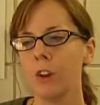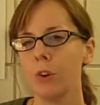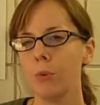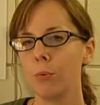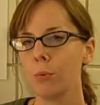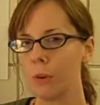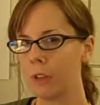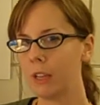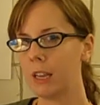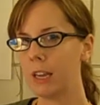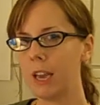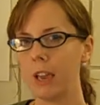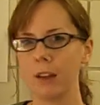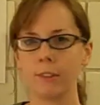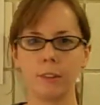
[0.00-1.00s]
you really
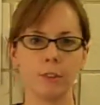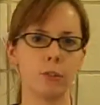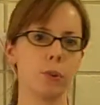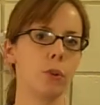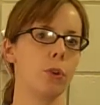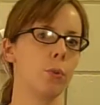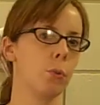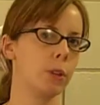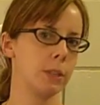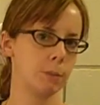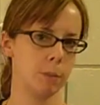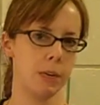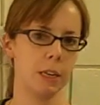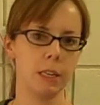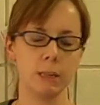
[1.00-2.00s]
can't discern what's
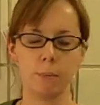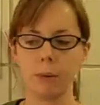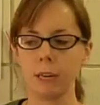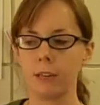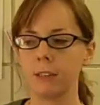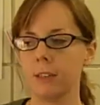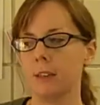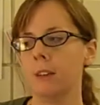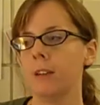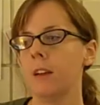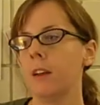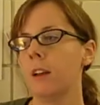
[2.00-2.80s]
being depicted.